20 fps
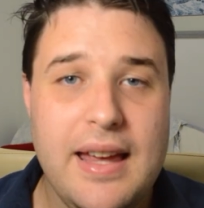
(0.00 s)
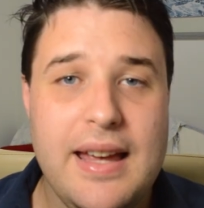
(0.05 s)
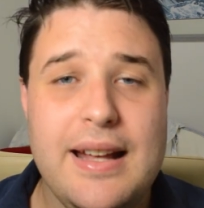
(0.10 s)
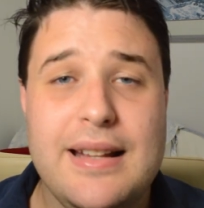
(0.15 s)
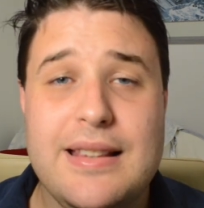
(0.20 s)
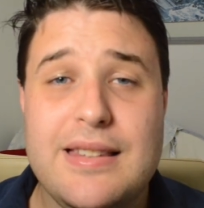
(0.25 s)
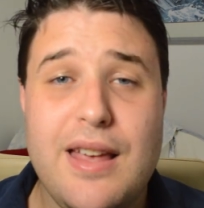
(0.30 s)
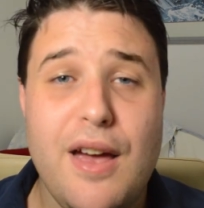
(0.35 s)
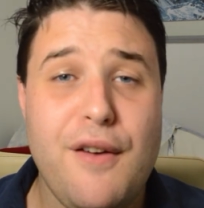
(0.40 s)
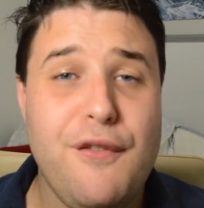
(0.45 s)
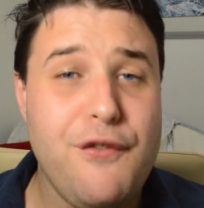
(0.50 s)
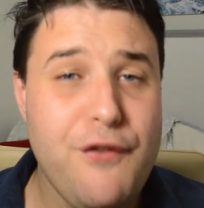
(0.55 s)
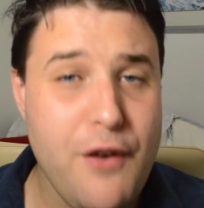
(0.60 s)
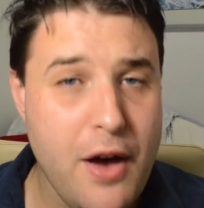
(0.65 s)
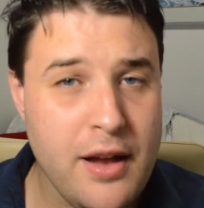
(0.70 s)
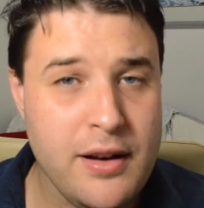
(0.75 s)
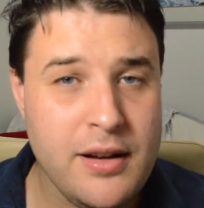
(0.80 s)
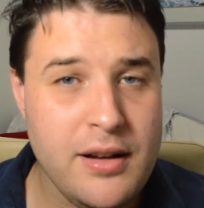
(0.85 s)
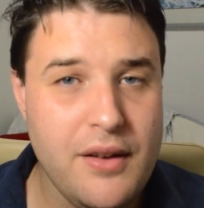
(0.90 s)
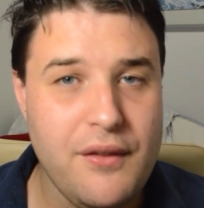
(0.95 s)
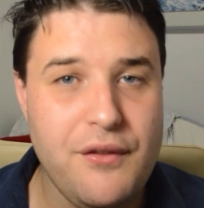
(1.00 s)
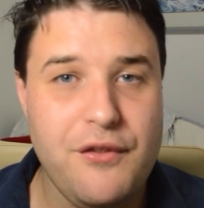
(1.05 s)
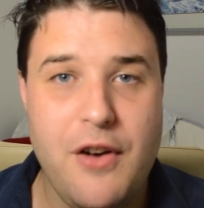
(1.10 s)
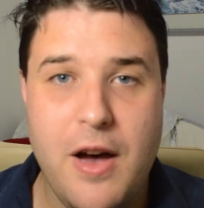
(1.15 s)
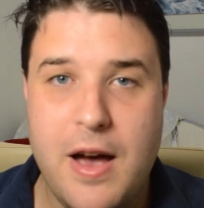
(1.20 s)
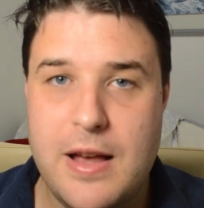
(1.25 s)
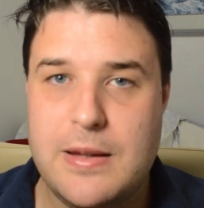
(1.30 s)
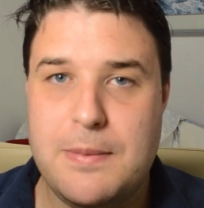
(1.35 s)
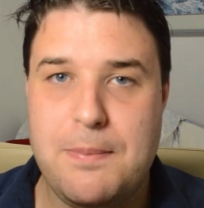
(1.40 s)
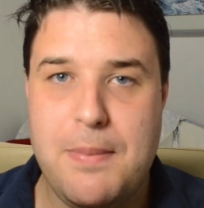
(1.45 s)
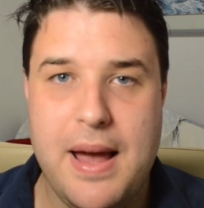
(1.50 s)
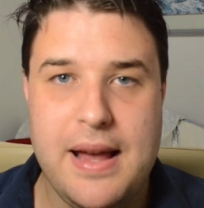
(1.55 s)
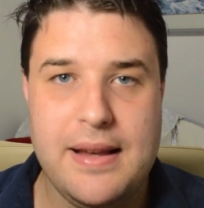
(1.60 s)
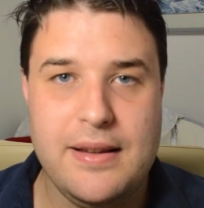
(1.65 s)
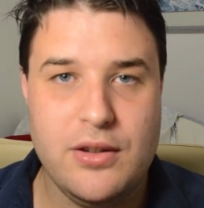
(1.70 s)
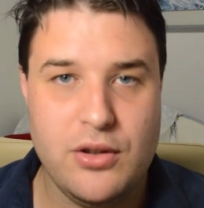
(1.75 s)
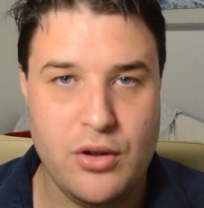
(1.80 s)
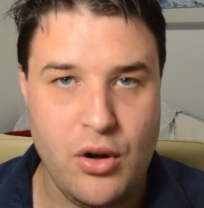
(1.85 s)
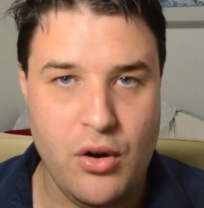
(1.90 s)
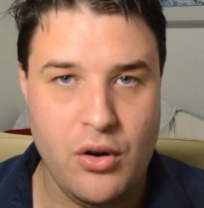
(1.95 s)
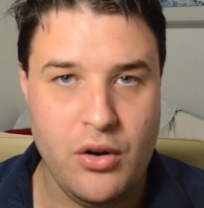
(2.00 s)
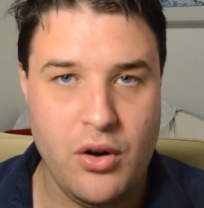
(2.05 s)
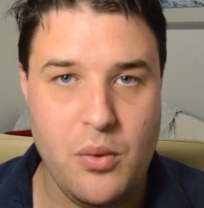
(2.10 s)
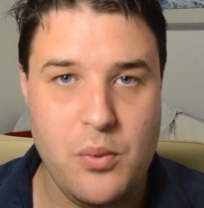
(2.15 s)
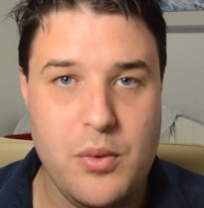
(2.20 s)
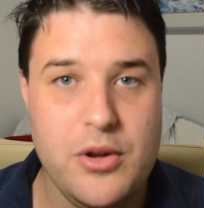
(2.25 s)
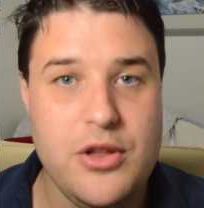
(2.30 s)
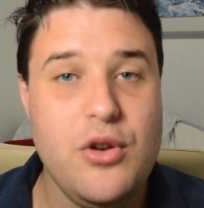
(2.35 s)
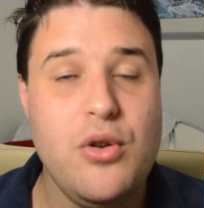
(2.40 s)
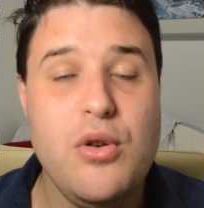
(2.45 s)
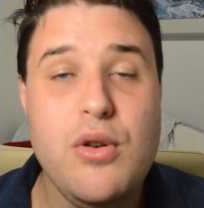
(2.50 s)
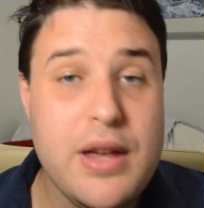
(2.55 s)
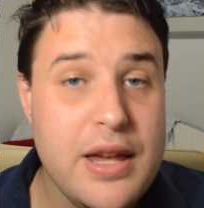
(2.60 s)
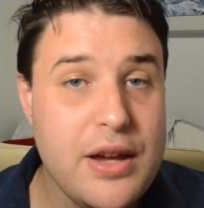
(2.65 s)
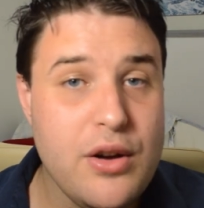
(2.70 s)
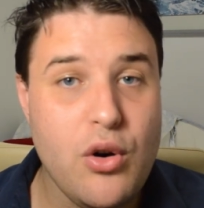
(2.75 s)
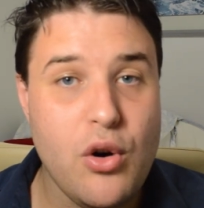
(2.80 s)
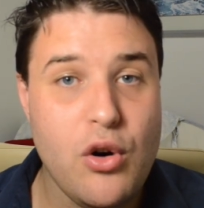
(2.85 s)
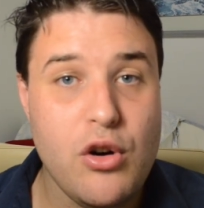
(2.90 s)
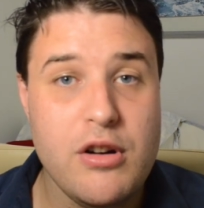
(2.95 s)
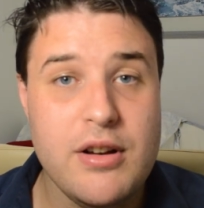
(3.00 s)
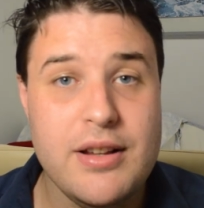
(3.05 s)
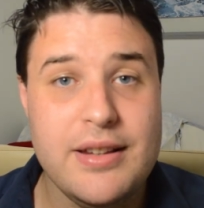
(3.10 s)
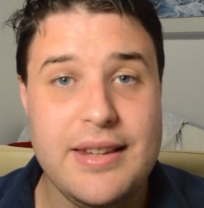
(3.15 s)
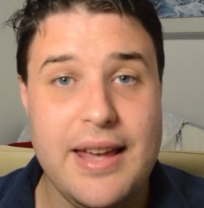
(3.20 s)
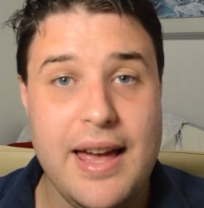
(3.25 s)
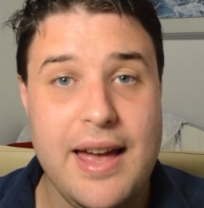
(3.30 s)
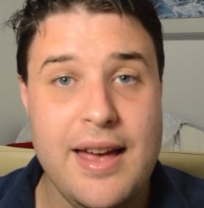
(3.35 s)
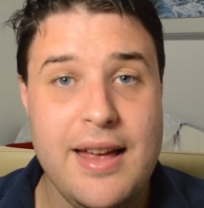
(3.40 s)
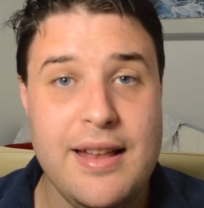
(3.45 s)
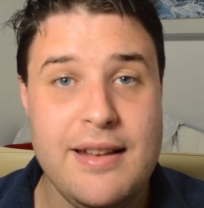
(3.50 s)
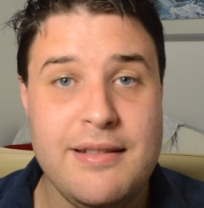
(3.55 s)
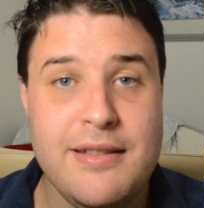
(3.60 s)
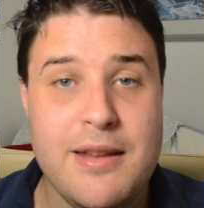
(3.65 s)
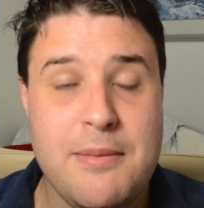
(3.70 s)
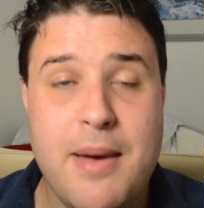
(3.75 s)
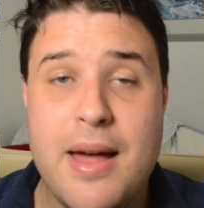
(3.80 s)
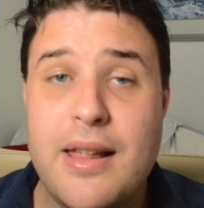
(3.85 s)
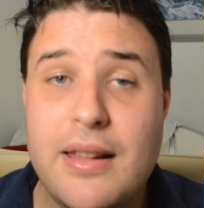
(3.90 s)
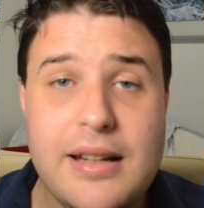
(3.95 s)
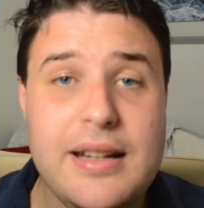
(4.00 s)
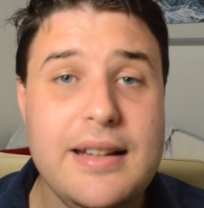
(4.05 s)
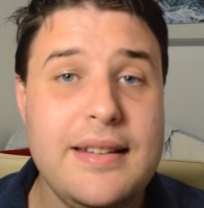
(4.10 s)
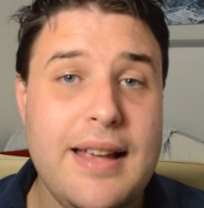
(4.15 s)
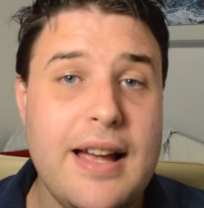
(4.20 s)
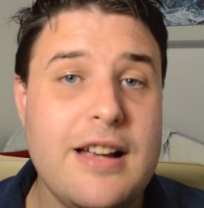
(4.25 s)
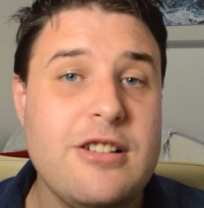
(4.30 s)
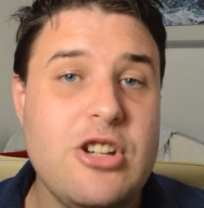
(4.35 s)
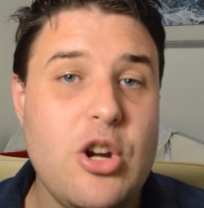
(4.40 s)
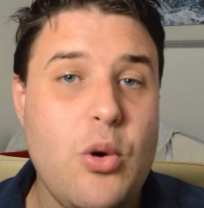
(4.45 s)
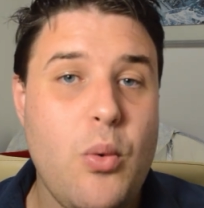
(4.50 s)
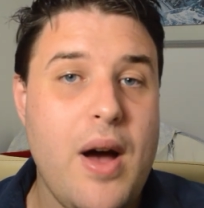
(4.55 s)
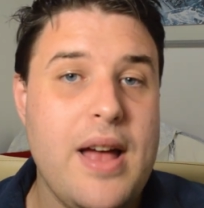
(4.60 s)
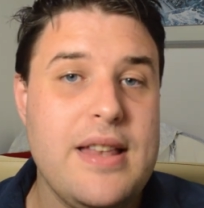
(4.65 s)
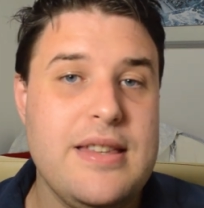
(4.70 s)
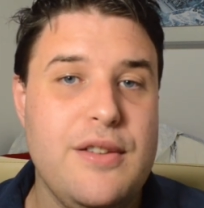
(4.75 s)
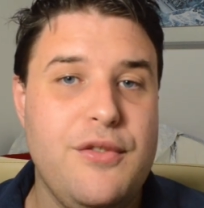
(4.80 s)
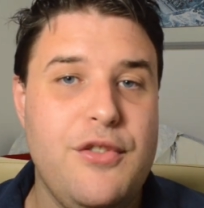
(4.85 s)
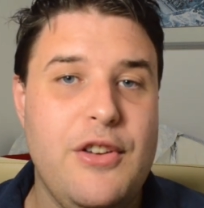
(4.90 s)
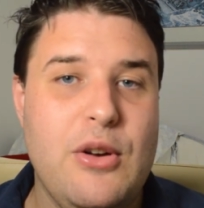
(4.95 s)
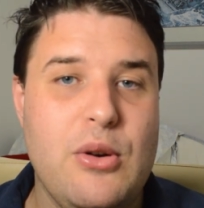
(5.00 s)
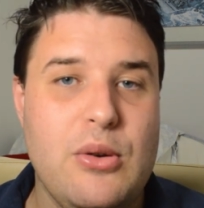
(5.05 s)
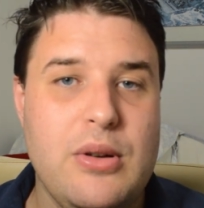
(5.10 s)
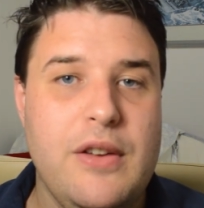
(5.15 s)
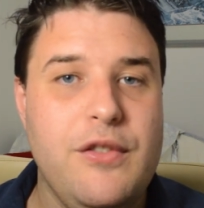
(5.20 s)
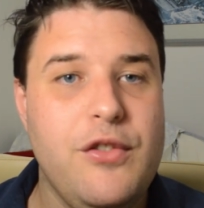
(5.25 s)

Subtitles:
It's a fun, fast-paced song with a hooky chorus, and the melody is actually quite difficult.